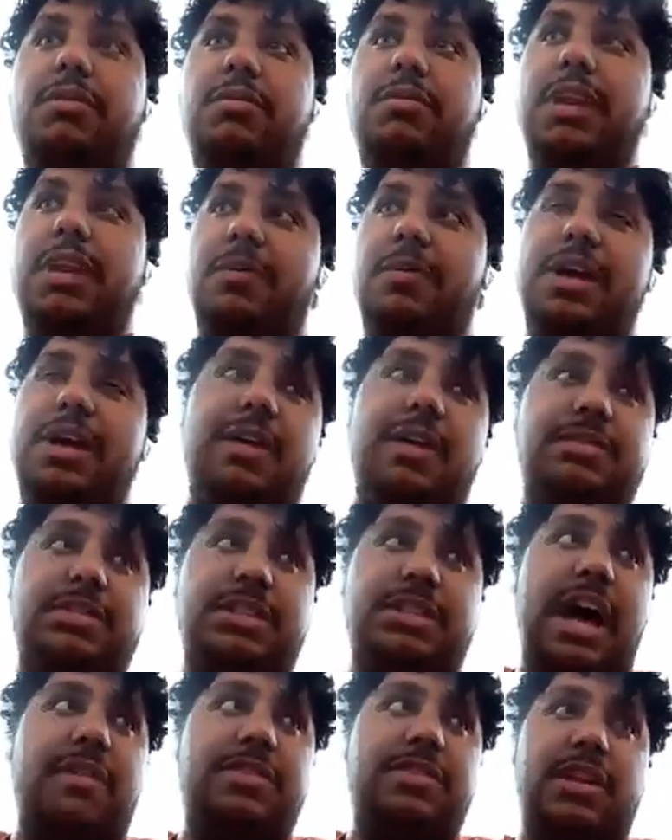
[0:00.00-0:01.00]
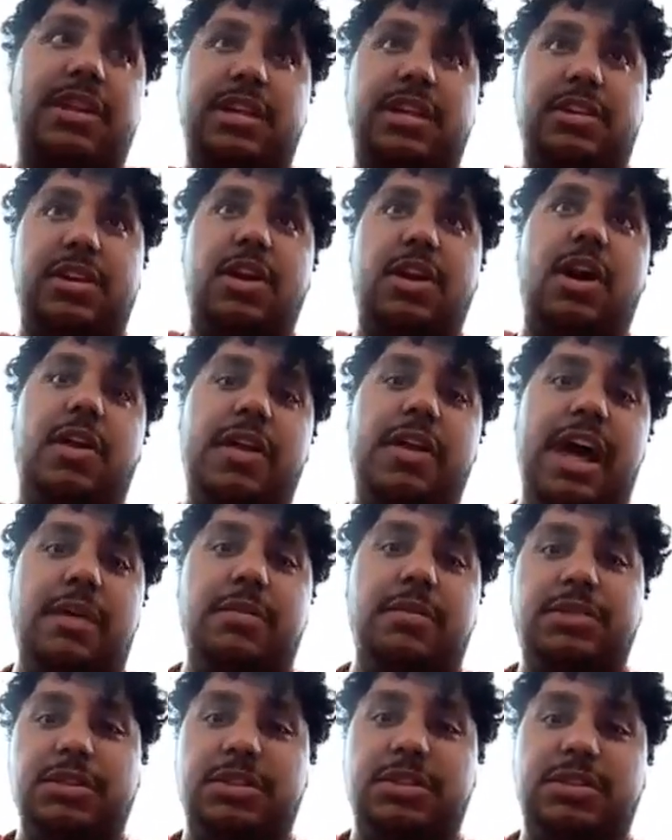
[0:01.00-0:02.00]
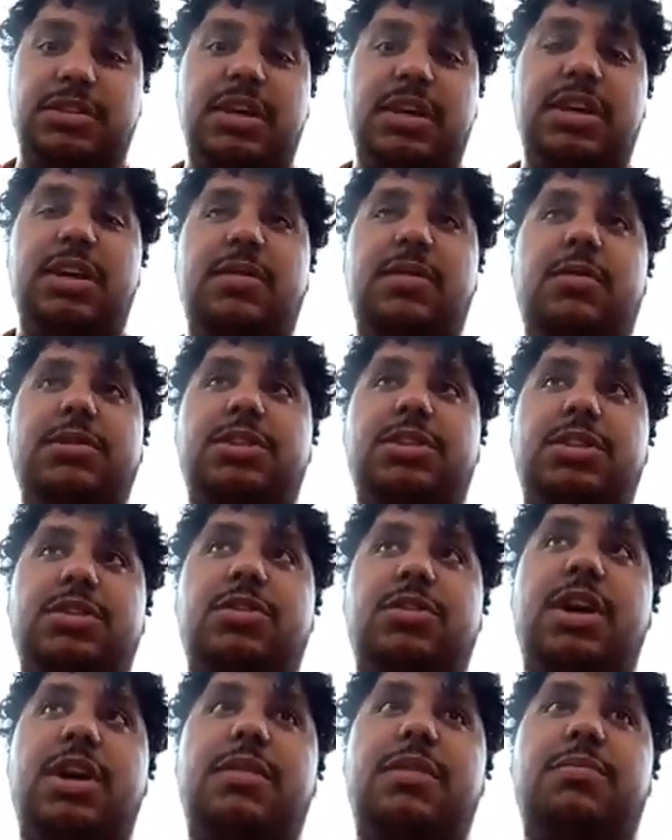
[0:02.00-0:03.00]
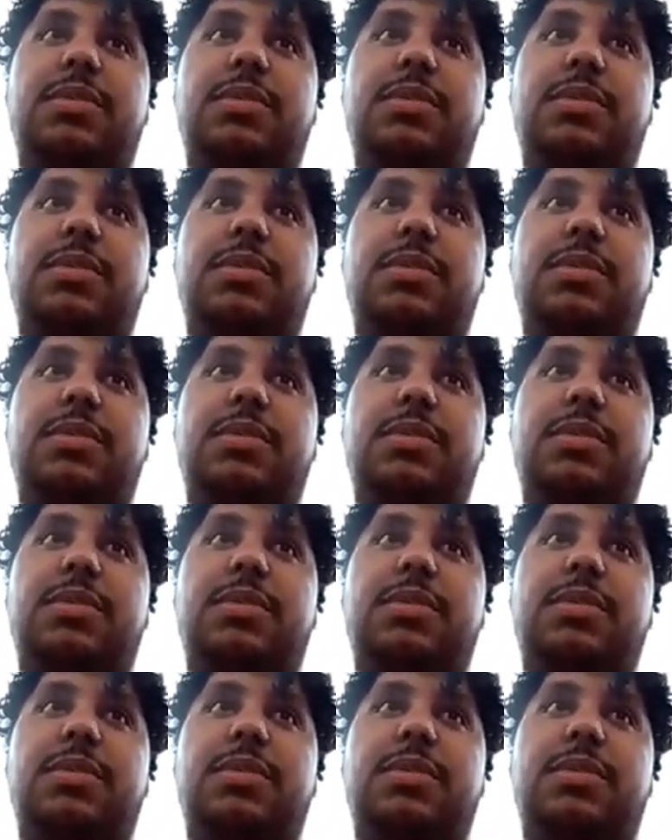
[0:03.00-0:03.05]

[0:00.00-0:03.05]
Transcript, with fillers: Now we have staff that does it and all that, which is which is great.